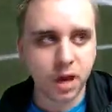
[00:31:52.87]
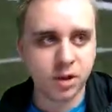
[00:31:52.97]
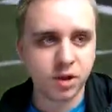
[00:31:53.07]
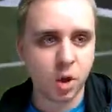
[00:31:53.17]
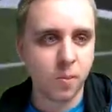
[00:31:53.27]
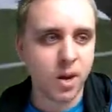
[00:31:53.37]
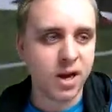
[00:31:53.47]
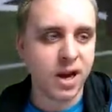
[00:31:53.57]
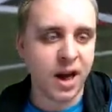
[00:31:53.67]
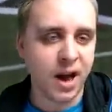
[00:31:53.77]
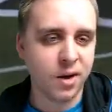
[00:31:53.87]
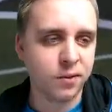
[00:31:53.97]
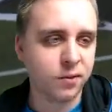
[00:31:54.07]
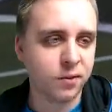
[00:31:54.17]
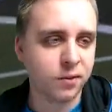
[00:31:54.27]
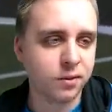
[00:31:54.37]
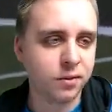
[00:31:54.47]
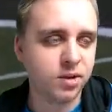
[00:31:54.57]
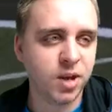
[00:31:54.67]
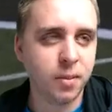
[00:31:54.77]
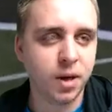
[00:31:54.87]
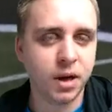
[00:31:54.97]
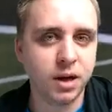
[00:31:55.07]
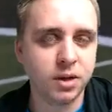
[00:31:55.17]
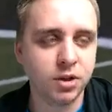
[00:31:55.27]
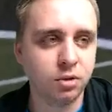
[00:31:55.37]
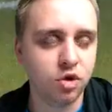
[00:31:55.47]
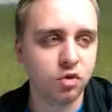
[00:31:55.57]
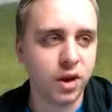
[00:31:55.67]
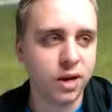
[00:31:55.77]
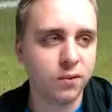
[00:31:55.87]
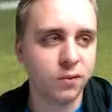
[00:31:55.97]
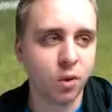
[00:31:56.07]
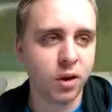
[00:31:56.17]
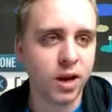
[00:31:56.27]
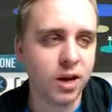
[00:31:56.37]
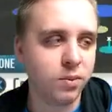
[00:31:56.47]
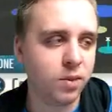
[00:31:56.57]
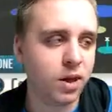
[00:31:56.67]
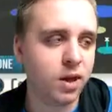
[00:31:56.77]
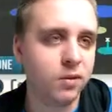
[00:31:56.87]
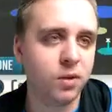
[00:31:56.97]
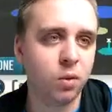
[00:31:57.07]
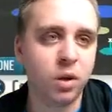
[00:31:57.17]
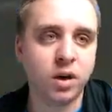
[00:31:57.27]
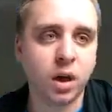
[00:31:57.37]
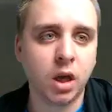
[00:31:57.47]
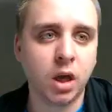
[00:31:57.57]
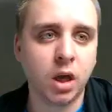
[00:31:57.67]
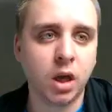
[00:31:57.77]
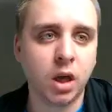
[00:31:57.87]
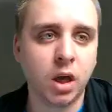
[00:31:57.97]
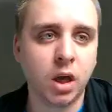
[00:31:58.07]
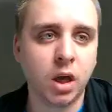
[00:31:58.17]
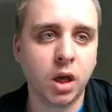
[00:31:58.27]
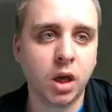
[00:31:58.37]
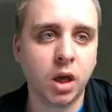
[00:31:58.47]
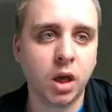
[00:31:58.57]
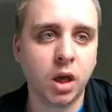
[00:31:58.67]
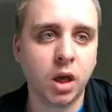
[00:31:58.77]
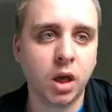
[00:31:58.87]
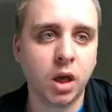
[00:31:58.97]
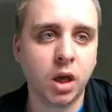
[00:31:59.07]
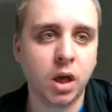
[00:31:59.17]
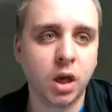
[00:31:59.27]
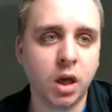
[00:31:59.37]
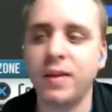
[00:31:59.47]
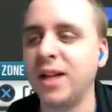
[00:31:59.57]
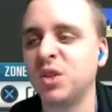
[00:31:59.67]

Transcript: They also might have somebody to trade for AB if they're willing to give up anybody on defense, and